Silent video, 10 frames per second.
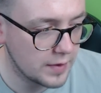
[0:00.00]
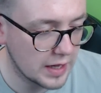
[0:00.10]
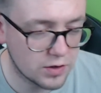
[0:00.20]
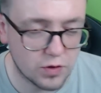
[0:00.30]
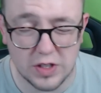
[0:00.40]

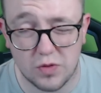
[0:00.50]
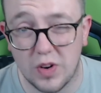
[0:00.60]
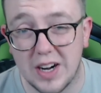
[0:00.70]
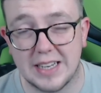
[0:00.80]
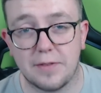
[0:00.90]
it's
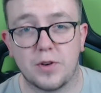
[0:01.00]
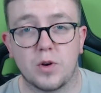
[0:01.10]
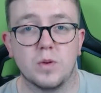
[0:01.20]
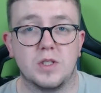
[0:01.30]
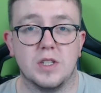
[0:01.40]
really
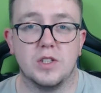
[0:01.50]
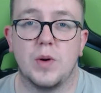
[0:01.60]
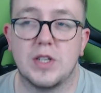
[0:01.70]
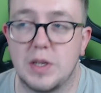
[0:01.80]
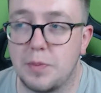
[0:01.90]
difficult to
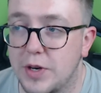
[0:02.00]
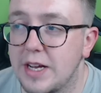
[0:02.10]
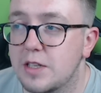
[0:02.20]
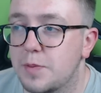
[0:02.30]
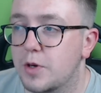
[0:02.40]
actually
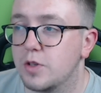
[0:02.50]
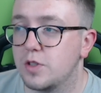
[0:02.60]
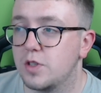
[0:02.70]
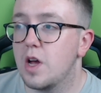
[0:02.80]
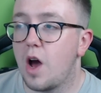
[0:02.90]
predict,
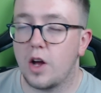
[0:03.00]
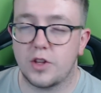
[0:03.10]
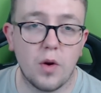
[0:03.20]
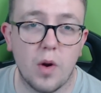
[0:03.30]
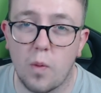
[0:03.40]
because I
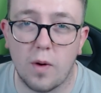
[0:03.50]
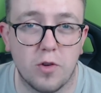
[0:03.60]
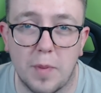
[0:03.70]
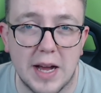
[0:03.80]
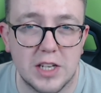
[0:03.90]
don't know what
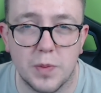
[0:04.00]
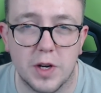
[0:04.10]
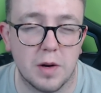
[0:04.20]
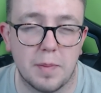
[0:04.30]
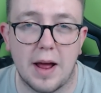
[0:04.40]
formation we're
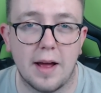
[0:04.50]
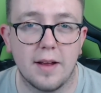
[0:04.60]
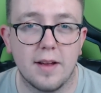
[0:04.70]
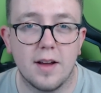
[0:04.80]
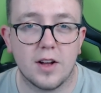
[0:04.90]
gonna play.
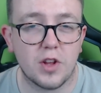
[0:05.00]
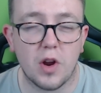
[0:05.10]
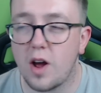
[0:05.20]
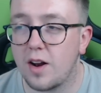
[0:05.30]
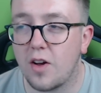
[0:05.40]

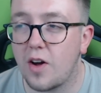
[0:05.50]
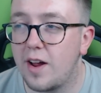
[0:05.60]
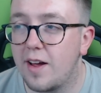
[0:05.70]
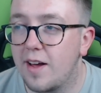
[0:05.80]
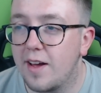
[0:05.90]

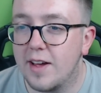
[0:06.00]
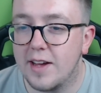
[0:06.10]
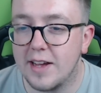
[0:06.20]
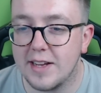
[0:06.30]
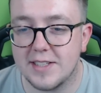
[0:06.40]
It
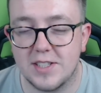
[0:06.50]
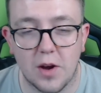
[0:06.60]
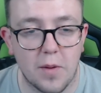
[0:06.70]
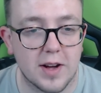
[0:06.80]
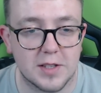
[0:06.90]
is
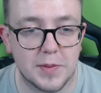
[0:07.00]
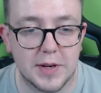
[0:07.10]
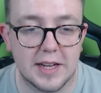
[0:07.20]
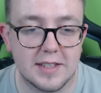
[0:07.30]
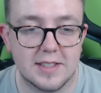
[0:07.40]
so hard to
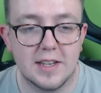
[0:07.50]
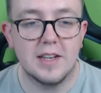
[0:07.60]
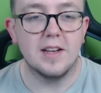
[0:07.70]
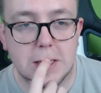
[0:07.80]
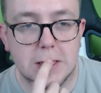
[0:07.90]
predict.
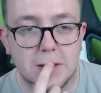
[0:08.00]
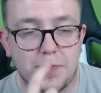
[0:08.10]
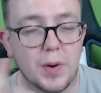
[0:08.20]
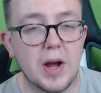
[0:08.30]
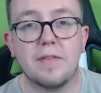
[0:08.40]

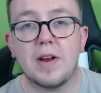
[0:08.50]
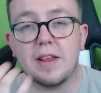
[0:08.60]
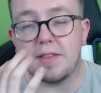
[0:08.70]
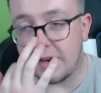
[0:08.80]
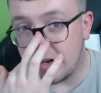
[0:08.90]
But if
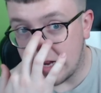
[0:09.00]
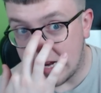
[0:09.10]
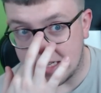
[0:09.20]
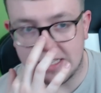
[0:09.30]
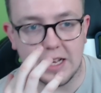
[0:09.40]
anything,
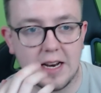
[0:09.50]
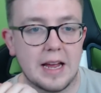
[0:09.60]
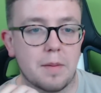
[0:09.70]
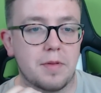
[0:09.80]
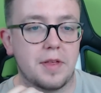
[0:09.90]

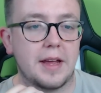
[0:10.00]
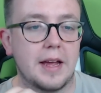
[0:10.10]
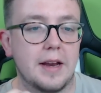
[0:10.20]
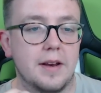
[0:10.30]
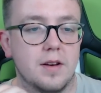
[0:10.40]
instantly I'm
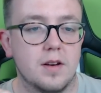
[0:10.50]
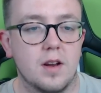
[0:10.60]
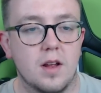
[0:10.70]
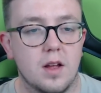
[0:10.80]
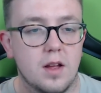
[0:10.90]
thinking
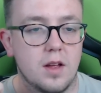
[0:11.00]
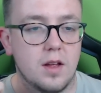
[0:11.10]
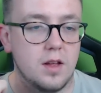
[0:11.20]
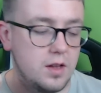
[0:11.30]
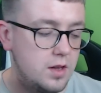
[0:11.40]

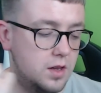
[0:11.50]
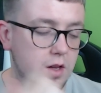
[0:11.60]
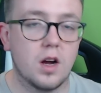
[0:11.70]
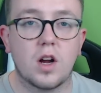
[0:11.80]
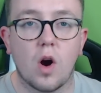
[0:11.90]

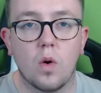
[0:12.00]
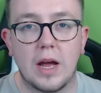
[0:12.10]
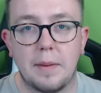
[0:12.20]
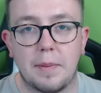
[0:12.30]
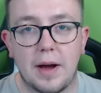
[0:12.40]
a
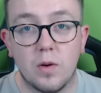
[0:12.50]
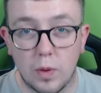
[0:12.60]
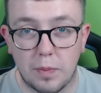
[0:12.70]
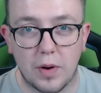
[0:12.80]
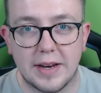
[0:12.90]
goalkeeper we
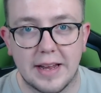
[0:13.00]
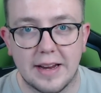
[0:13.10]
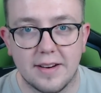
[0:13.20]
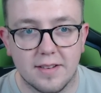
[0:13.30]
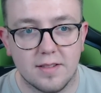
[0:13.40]
probably
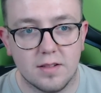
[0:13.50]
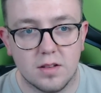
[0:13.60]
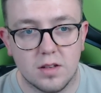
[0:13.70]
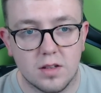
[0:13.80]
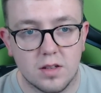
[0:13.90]
need.
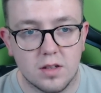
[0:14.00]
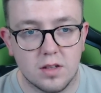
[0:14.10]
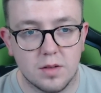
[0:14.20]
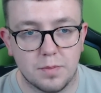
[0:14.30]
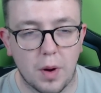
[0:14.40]

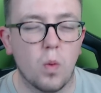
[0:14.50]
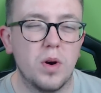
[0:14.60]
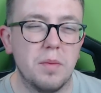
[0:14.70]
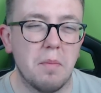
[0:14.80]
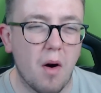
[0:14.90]
But I
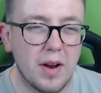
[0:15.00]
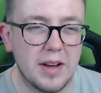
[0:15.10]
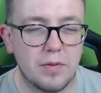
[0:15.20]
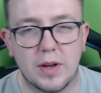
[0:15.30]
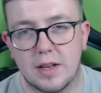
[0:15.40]
wouldn't mind
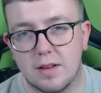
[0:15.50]
if we